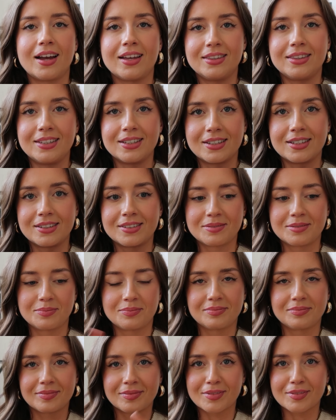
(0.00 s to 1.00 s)
the
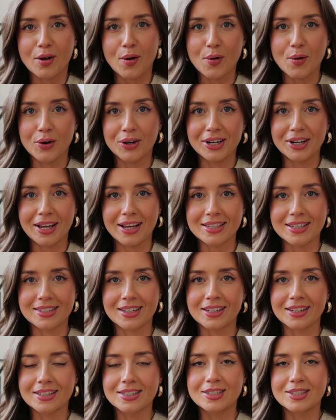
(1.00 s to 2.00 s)

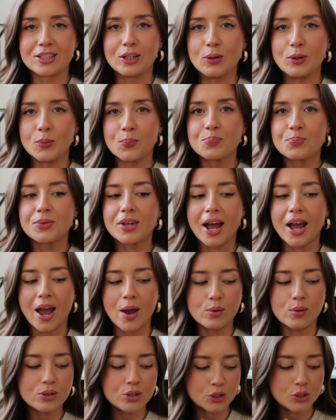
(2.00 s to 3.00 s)
organizing so
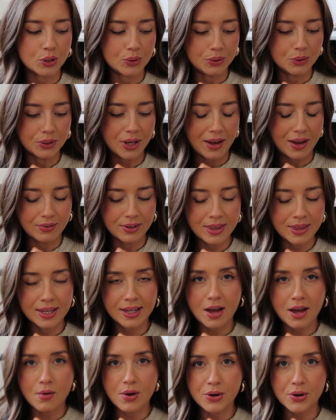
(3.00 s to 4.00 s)
I will show you
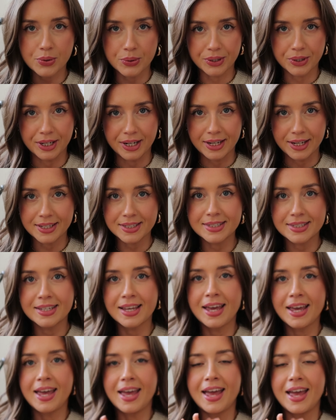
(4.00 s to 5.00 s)
everything how I organized,
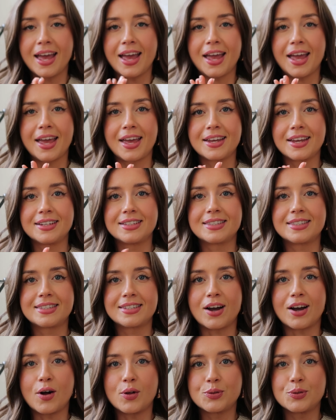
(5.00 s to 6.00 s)
and
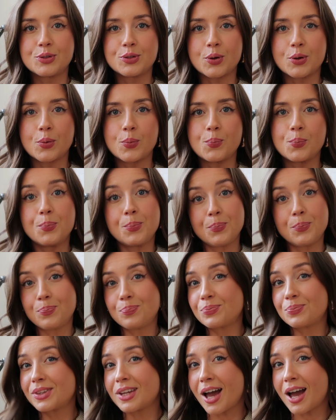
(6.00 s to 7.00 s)
also
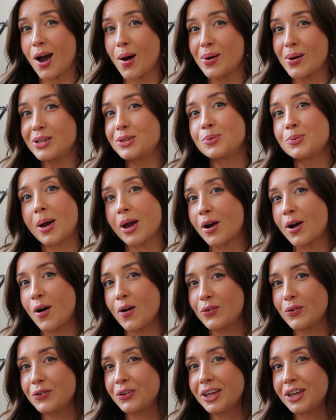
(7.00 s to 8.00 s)
how I do my
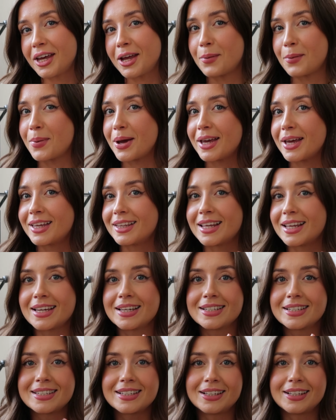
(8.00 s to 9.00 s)
coffee in my
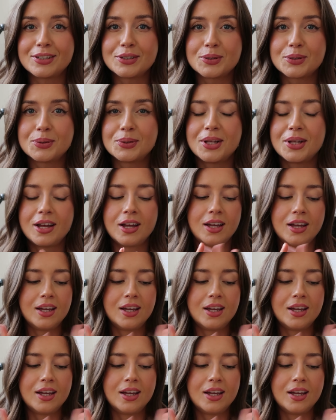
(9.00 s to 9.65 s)
nice little